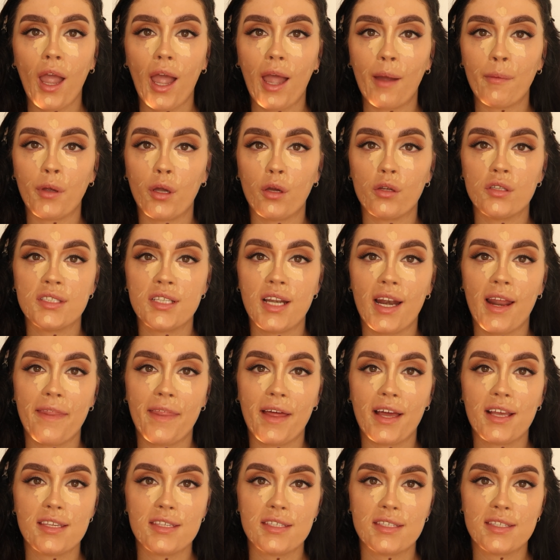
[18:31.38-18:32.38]
I'm going to let
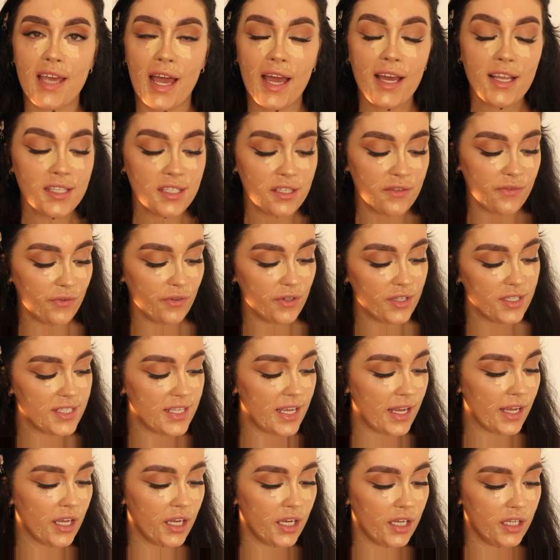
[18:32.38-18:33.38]
that set for a
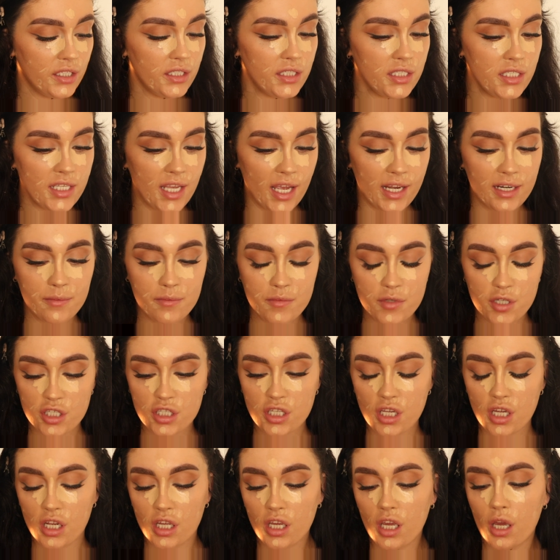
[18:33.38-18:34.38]
second. I'm just
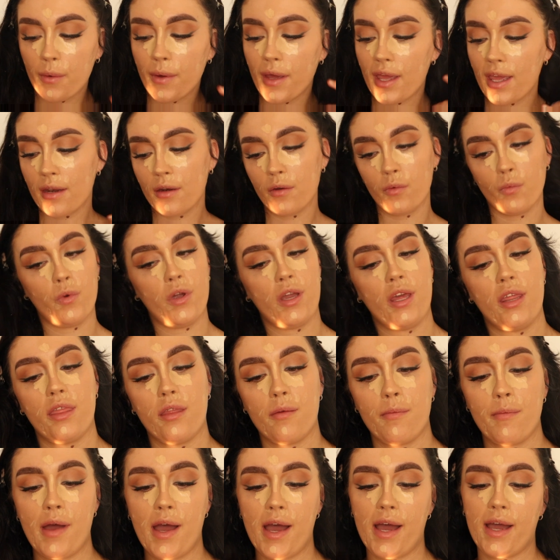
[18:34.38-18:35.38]
going to go in
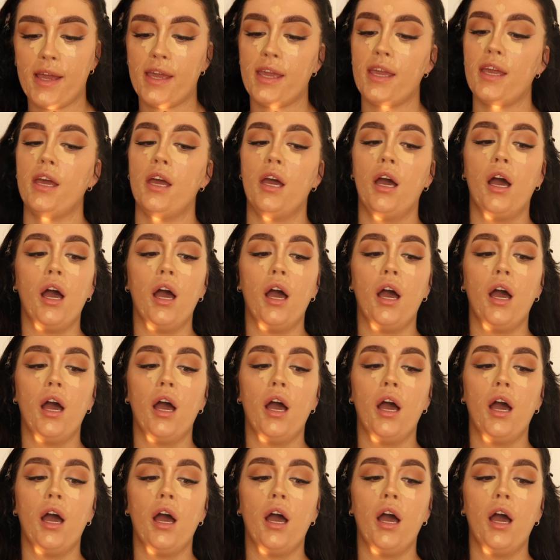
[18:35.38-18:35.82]
with my